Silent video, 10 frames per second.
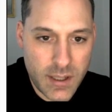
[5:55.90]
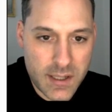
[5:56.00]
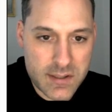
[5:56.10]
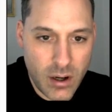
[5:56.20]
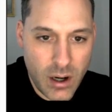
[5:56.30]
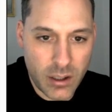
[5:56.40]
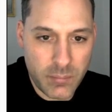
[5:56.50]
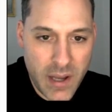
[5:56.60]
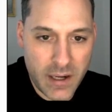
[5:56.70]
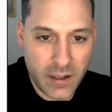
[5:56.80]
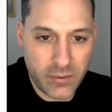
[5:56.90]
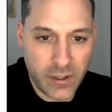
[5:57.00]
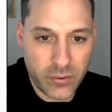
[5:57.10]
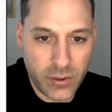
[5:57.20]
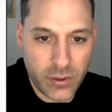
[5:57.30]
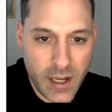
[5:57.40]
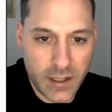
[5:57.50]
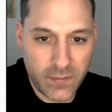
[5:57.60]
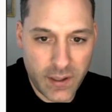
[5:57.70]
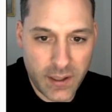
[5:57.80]
it's automatically
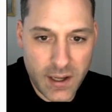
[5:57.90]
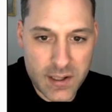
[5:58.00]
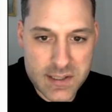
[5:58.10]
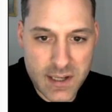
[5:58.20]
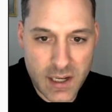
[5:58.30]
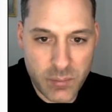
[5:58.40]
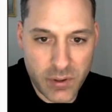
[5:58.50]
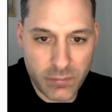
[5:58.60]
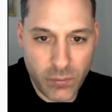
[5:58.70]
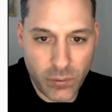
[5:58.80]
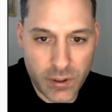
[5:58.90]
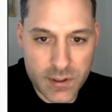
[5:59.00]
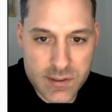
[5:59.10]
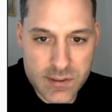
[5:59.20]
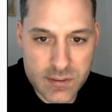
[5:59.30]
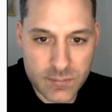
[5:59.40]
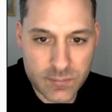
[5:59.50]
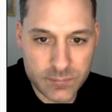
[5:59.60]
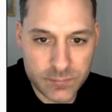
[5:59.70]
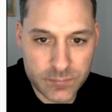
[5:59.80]
creating the case statement for us.
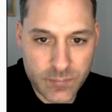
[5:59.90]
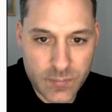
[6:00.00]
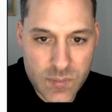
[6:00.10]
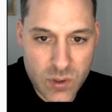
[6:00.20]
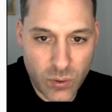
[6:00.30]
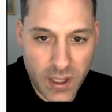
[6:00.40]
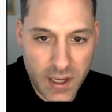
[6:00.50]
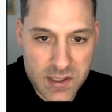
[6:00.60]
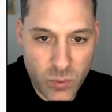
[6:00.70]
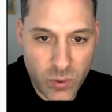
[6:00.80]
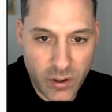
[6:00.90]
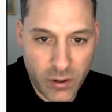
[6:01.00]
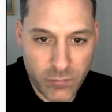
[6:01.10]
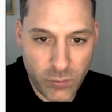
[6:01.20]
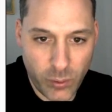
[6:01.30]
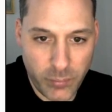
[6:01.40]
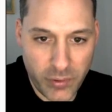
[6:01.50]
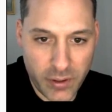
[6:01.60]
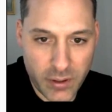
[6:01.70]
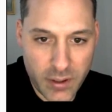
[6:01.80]
So case when our
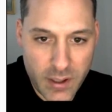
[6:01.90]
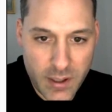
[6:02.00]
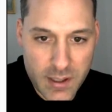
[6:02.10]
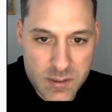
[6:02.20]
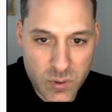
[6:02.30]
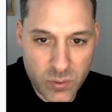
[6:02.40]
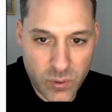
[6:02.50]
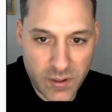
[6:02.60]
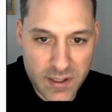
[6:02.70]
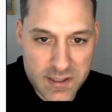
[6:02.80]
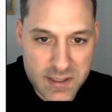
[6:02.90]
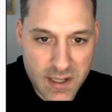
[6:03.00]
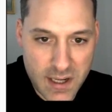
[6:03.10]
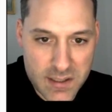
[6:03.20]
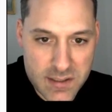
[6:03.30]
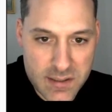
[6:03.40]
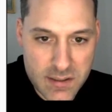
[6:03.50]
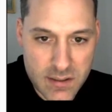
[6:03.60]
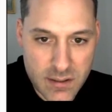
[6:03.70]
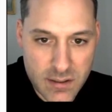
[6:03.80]
formula is between these dates,